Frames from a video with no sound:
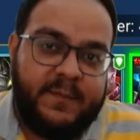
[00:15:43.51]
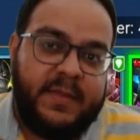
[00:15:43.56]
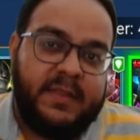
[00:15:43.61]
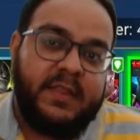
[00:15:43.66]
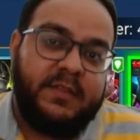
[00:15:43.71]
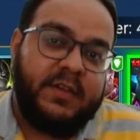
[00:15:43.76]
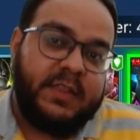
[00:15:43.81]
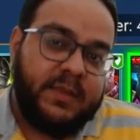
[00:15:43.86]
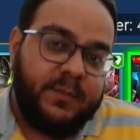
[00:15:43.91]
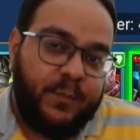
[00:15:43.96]
And
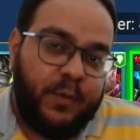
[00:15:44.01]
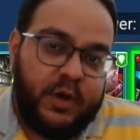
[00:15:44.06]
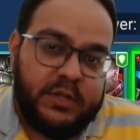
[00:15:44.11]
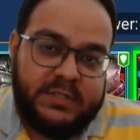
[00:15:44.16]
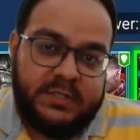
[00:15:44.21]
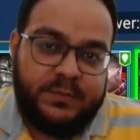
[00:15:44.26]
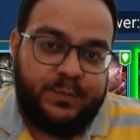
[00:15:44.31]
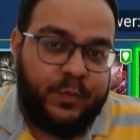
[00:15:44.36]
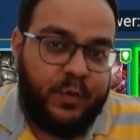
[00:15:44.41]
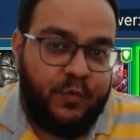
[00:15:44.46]
when the boss
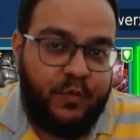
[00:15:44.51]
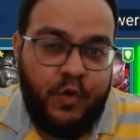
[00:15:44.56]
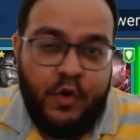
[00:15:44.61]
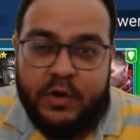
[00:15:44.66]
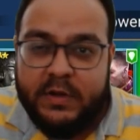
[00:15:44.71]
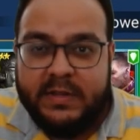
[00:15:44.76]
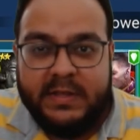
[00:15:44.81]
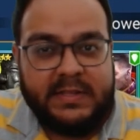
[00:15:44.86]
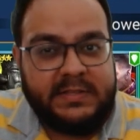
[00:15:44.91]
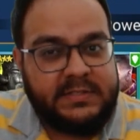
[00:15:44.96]
is
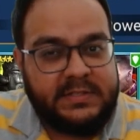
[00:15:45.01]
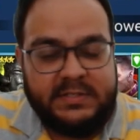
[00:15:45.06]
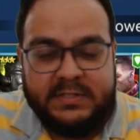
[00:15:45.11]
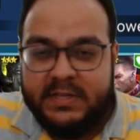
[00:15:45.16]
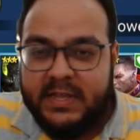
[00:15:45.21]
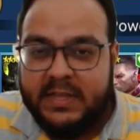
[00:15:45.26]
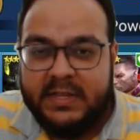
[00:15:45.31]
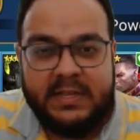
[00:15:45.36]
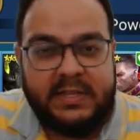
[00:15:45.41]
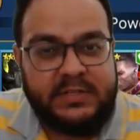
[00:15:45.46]
provoked,
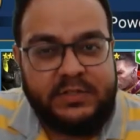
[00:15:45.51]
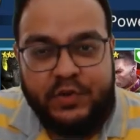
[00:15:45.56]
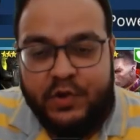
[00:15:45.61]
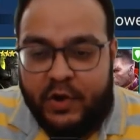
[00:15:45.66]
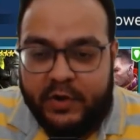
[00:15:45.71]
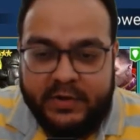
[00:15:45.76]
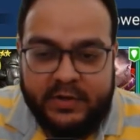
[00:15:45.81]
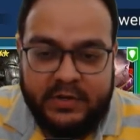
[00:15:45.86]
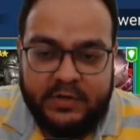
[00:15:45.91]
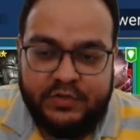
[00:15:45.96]
he's
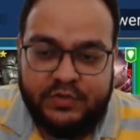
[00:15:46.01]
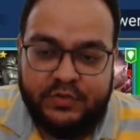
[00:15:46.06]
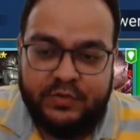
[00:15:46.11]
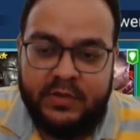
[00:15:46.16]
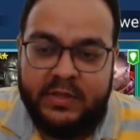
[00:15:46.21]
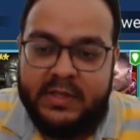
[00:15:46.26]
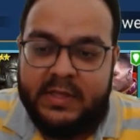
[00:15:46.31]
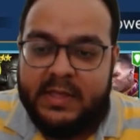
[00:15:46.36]
not an issue.